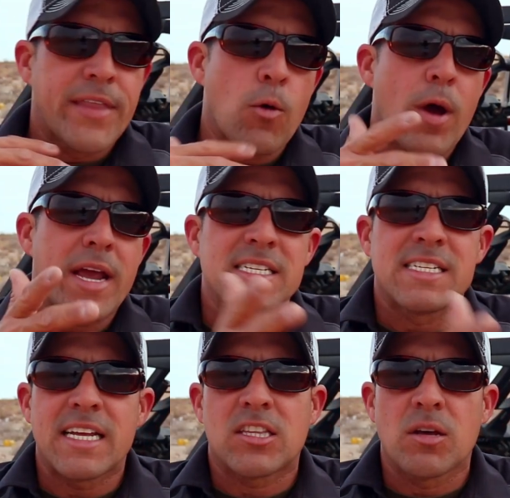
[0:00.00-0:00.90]
That way I can
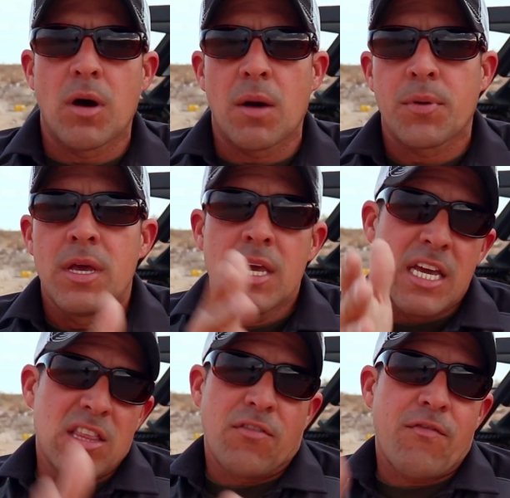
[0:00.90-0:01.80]
set them up
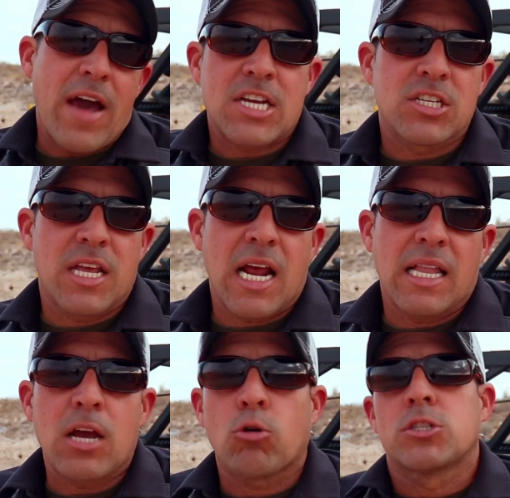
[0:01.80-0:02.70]
in the fashion that I
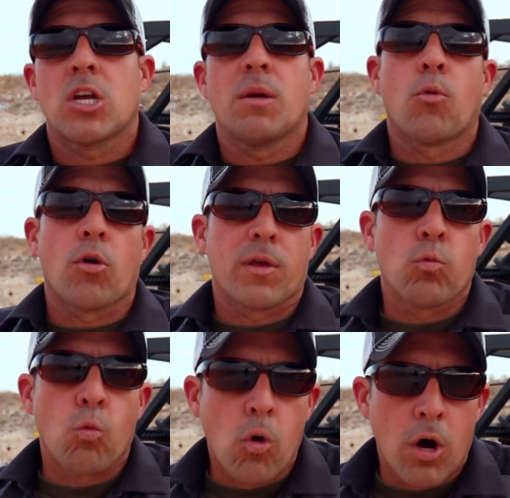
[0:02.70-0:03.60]
like or set up more
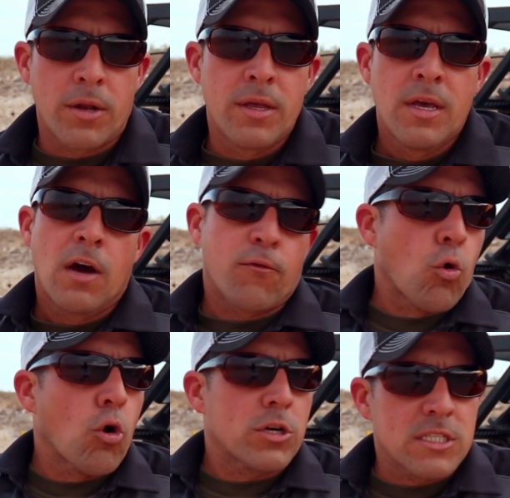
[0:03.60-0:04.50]
than one. Of
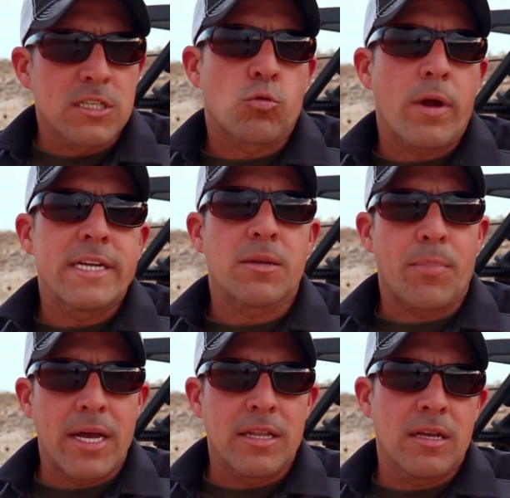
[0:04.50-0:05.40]
course, this is range
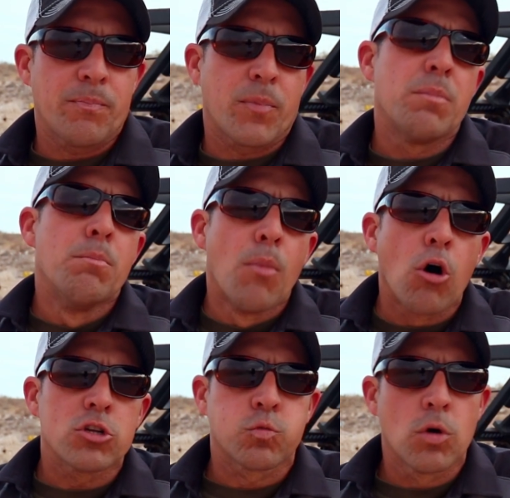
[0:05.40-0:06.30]
dependent, but
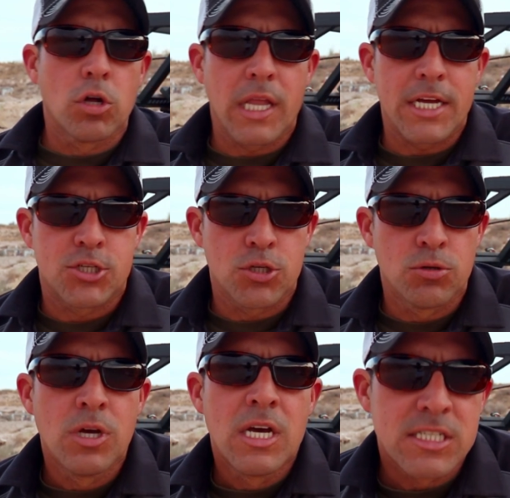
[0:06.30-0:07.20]
most will let
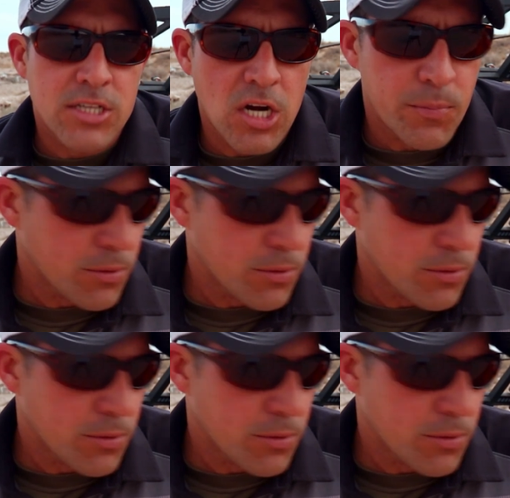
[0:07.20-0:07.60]
you set up